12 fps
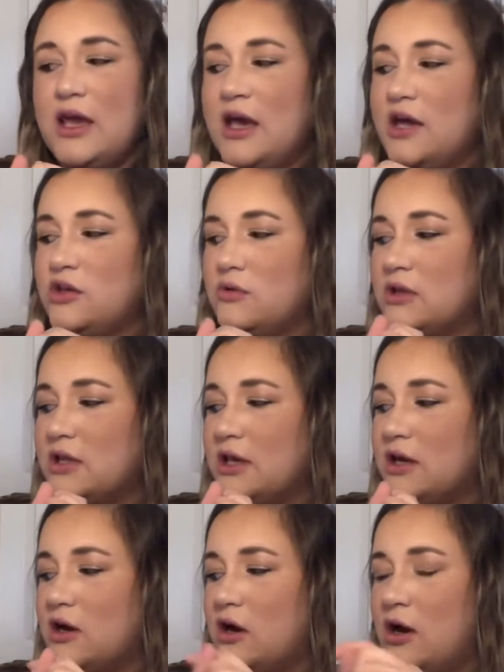and you
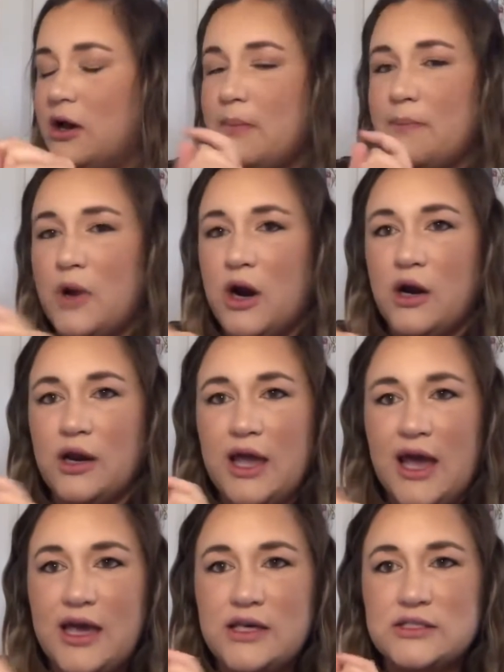click on mark
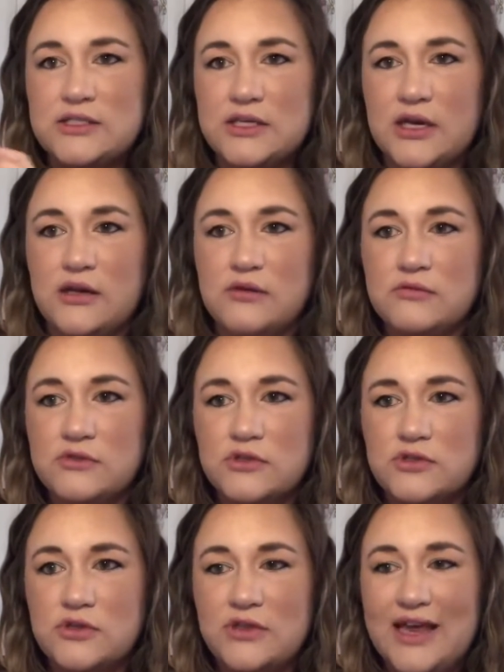as done
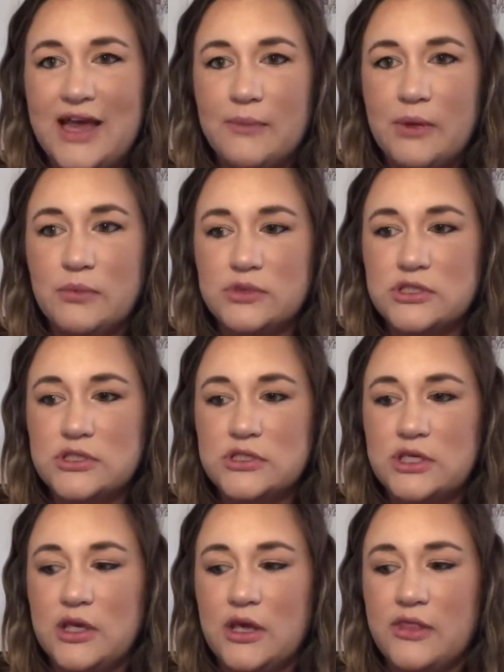so that I'm able to
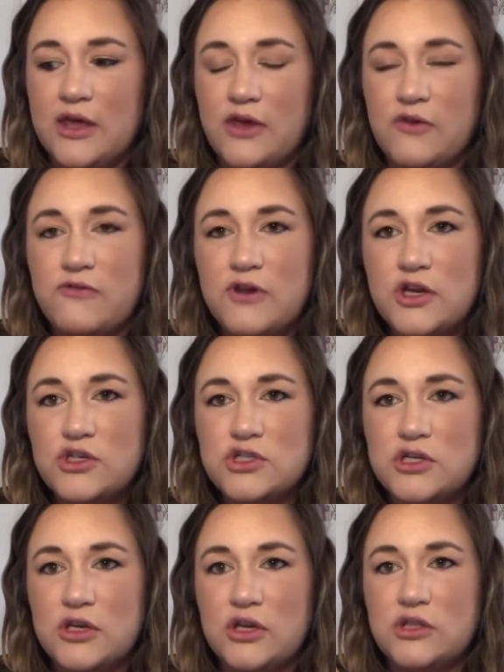see that you finished
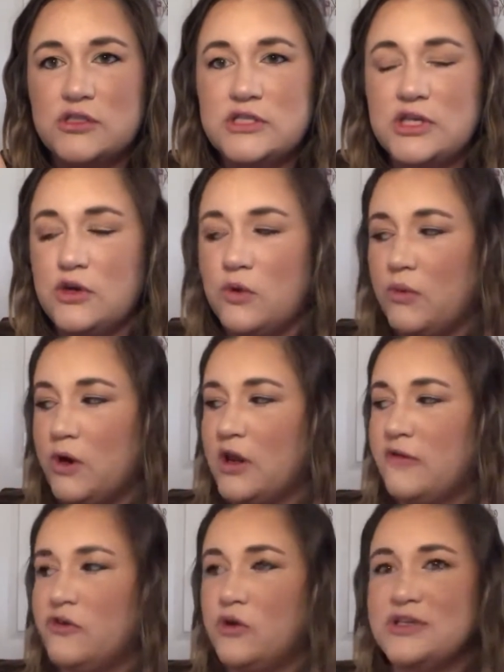and see your
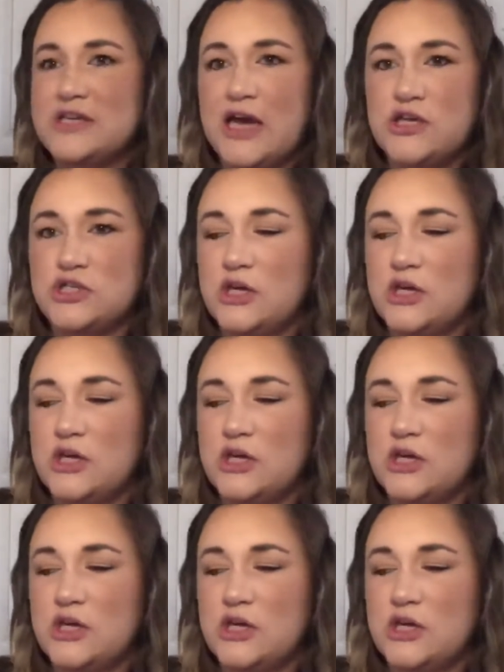work if you attach